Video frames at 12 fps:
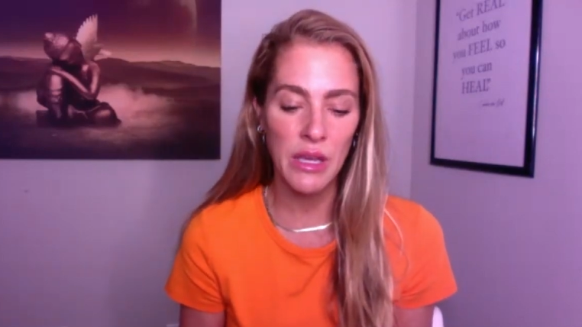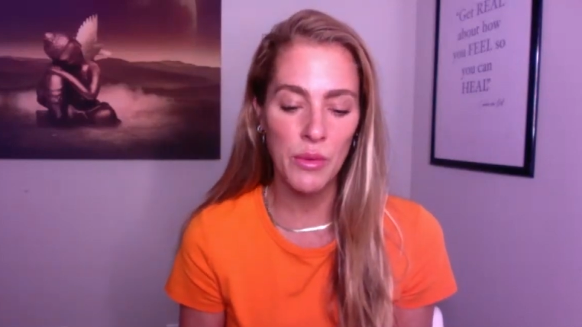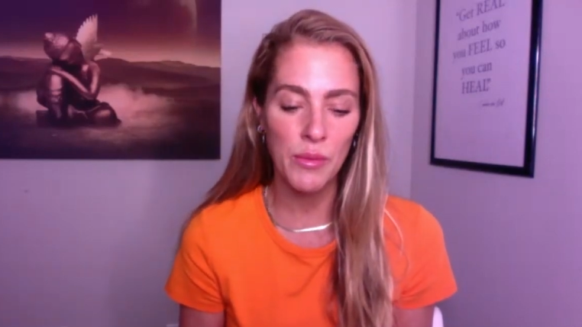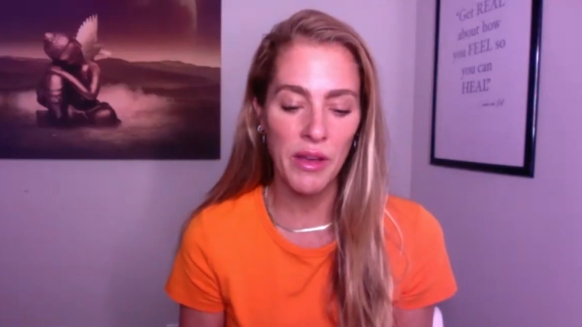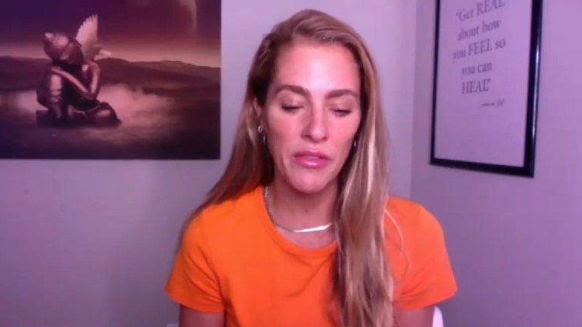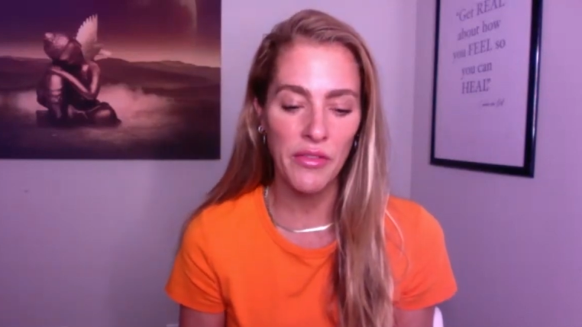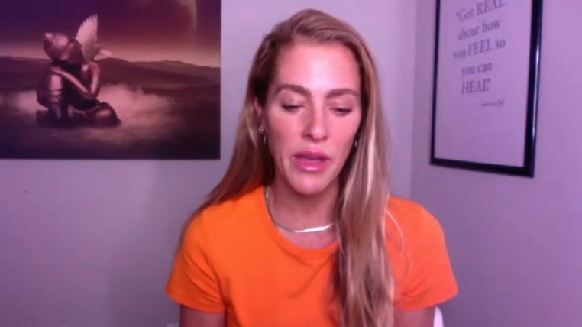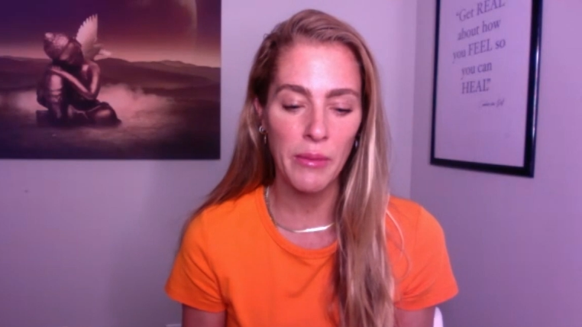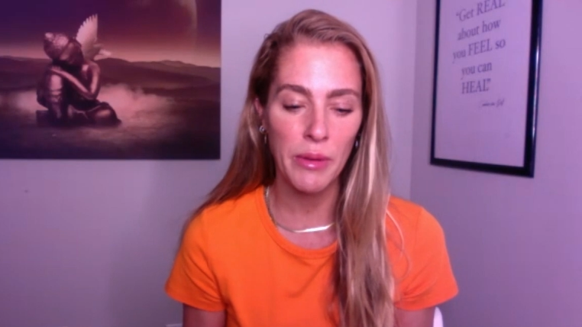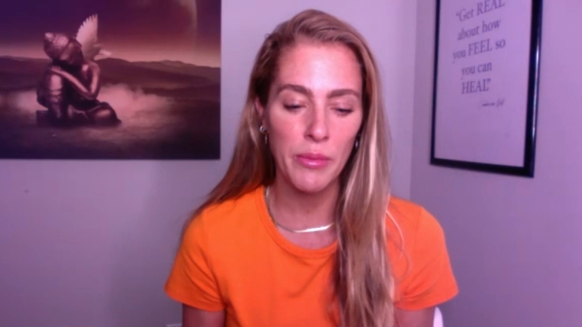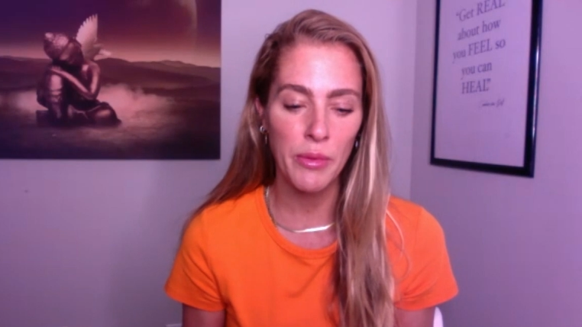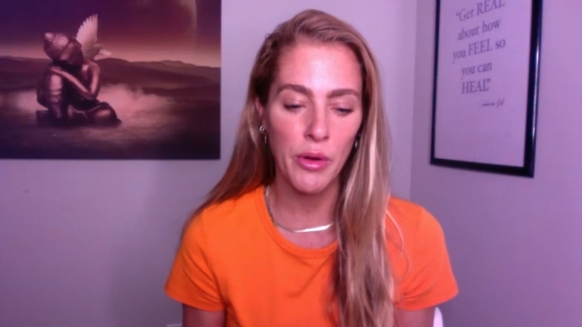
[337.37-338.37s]
when my
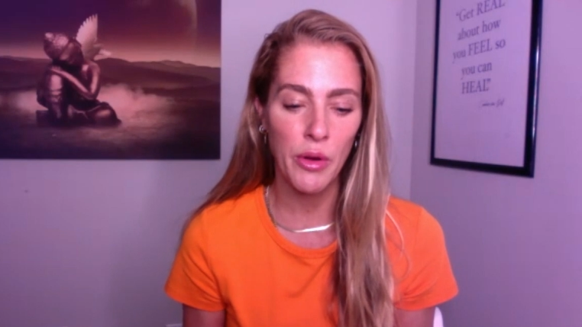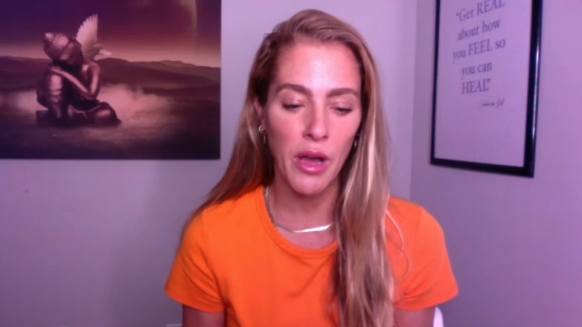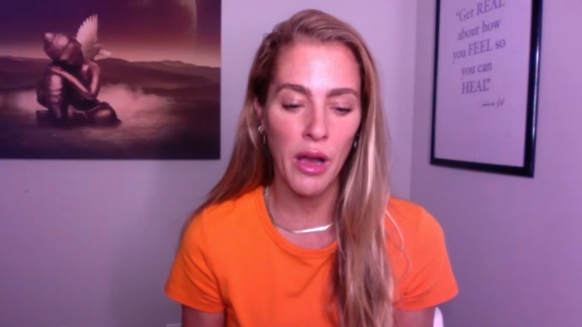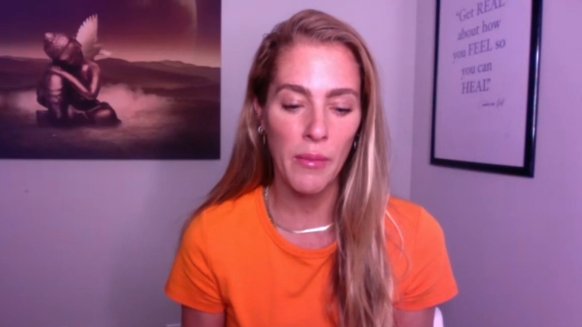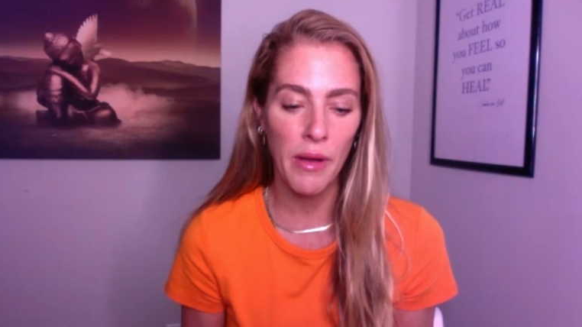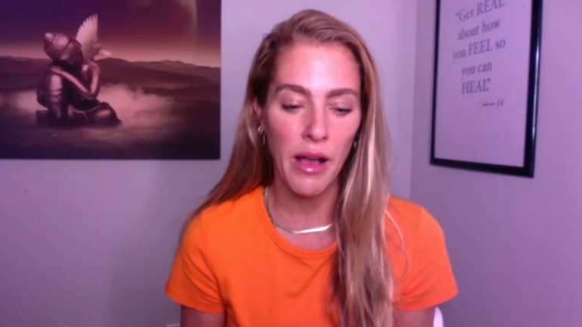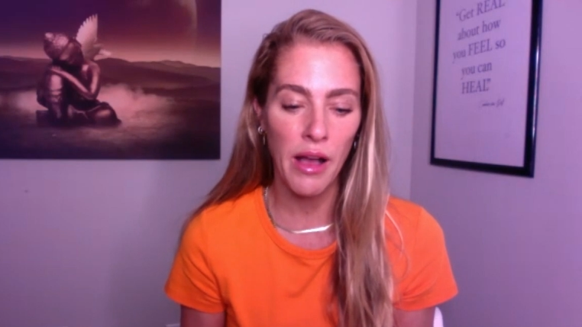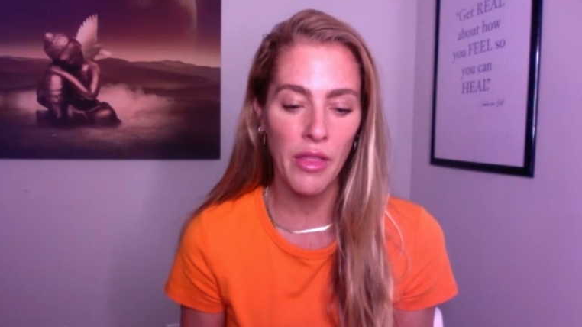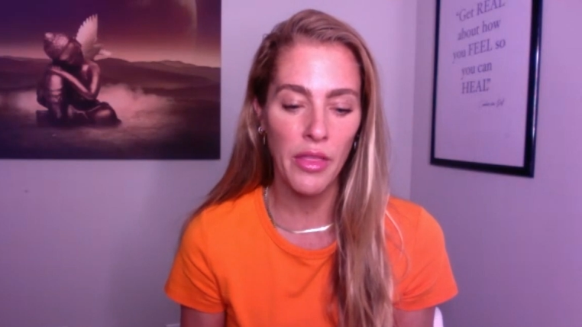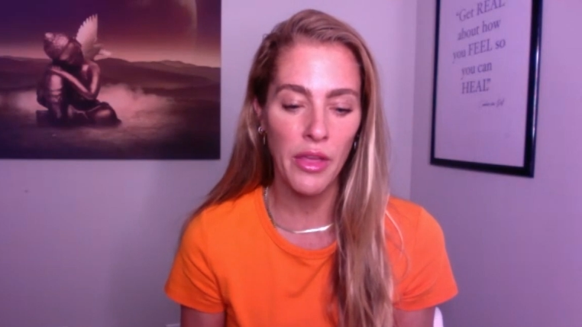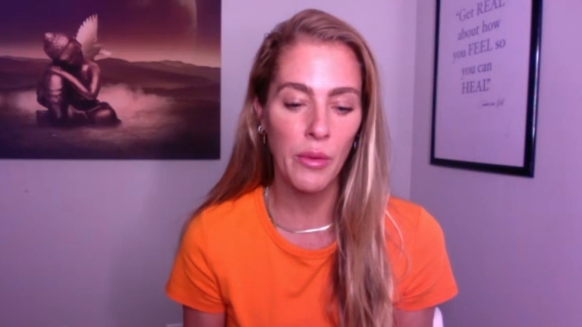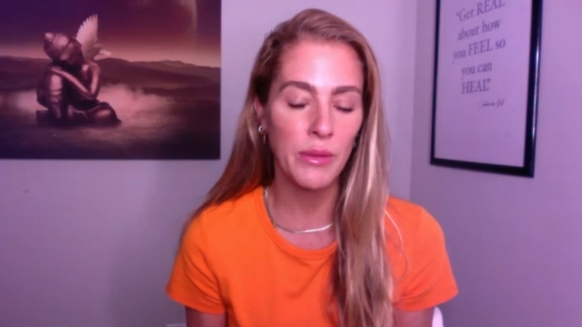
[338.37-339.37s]
family broke up,
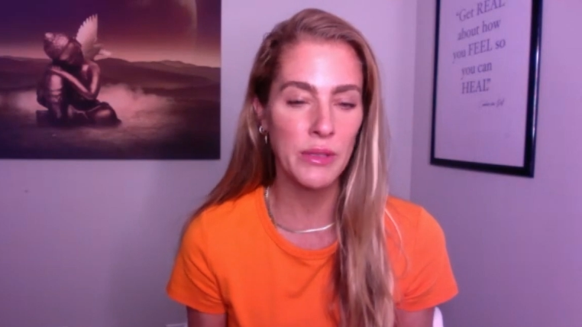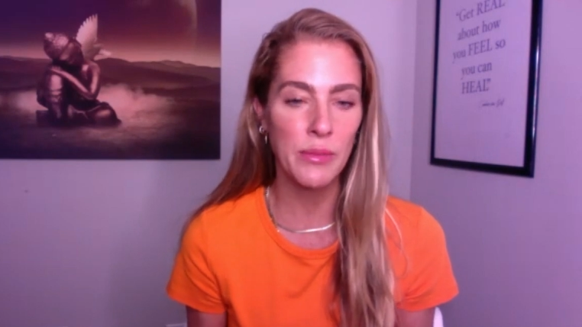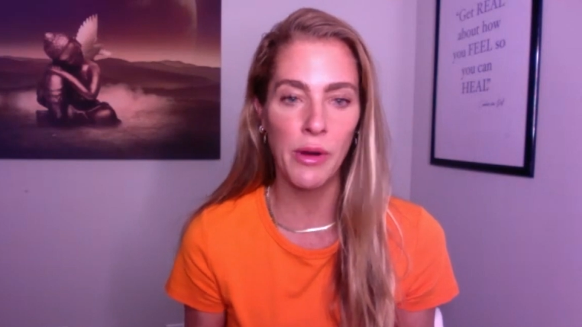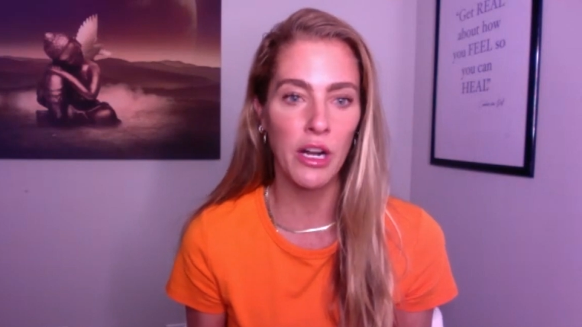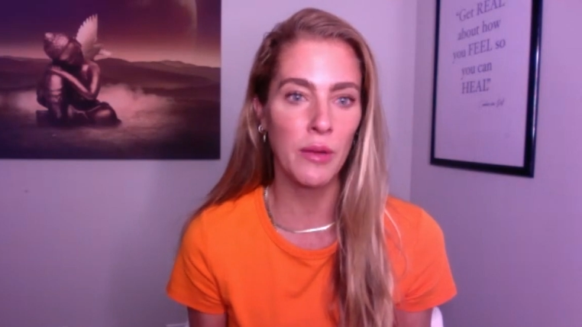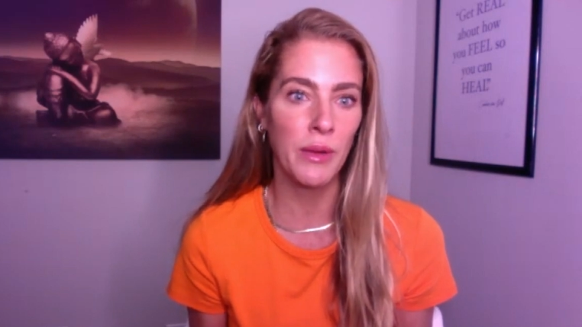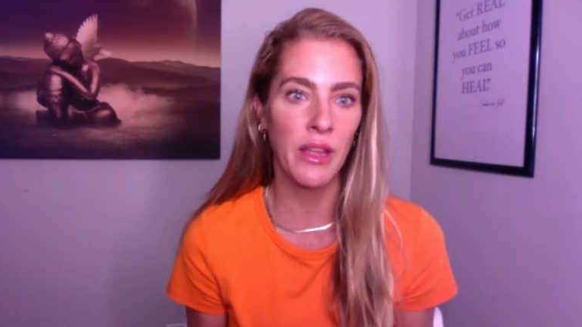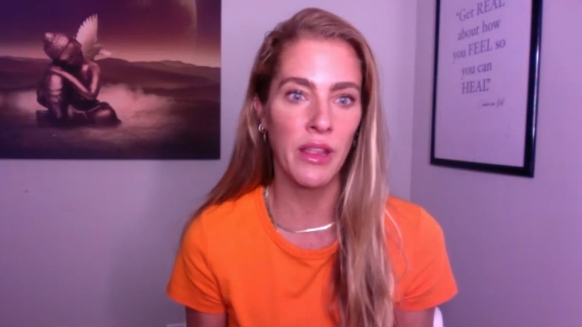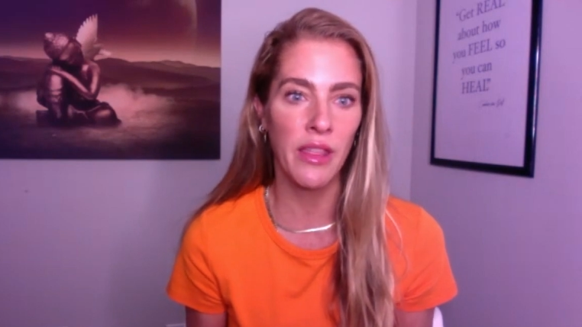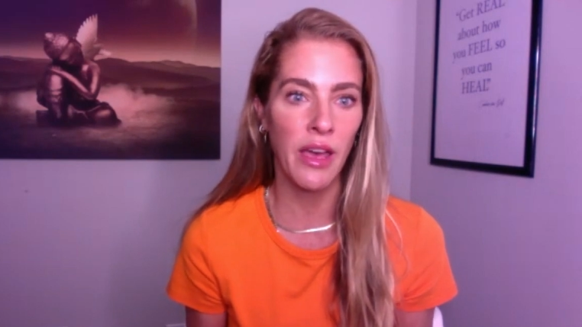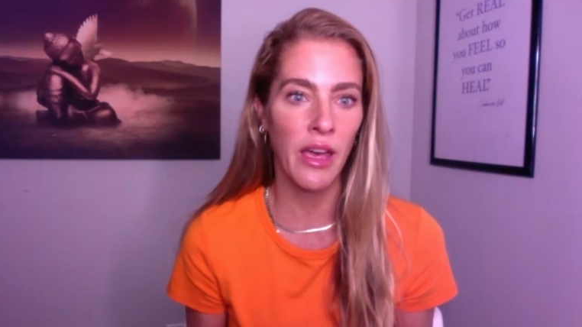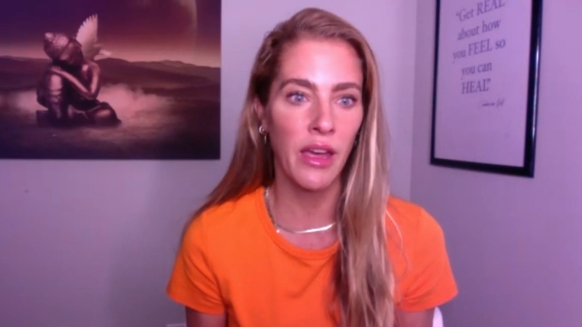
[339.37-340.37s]
there was a part of me
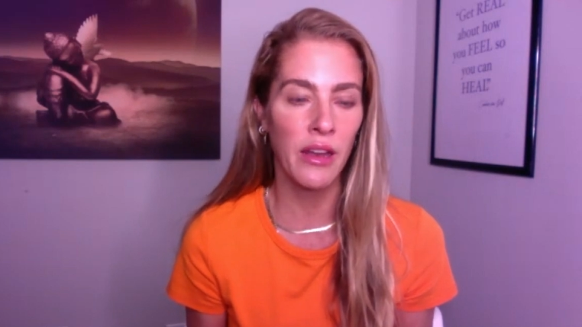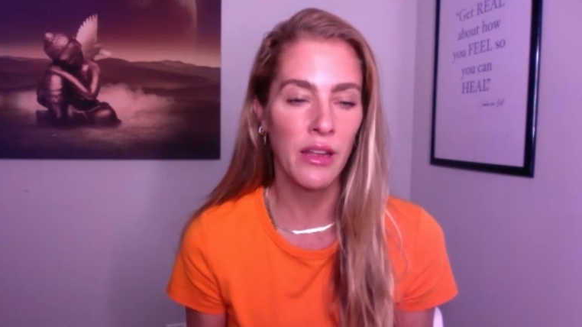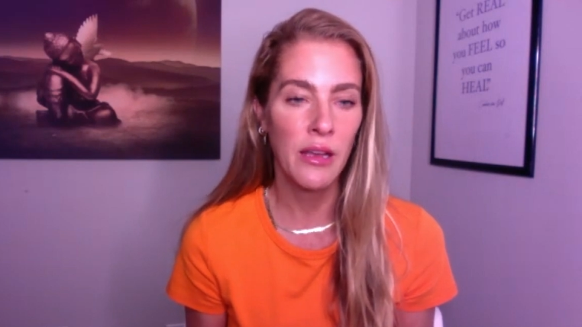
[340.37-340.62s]
that